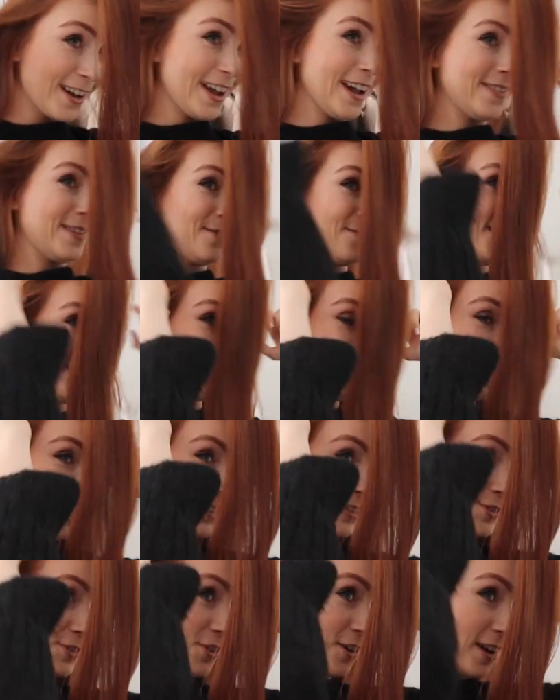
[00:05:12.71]
And then while
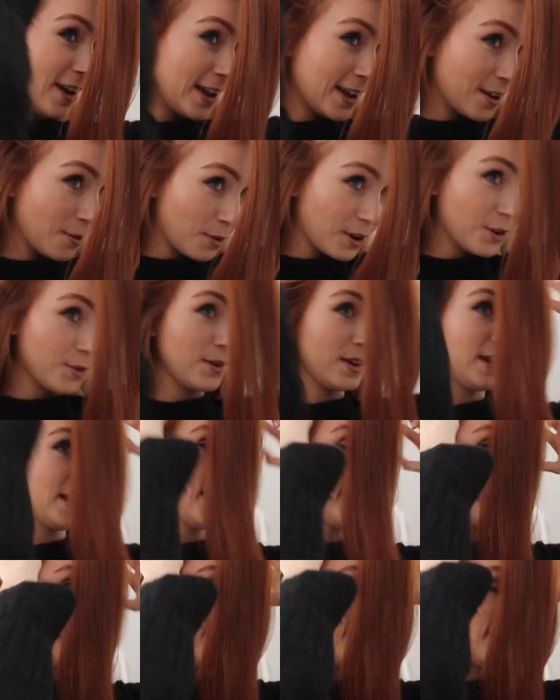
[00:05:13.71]
that's drying, we're gonna
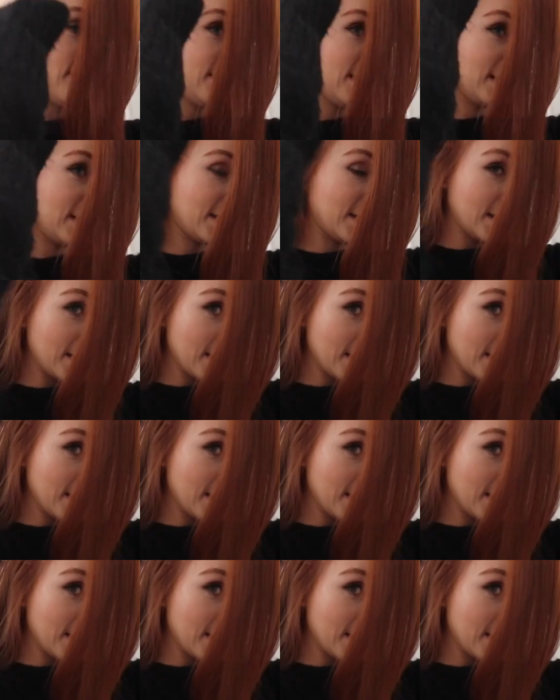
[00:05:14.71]
get like the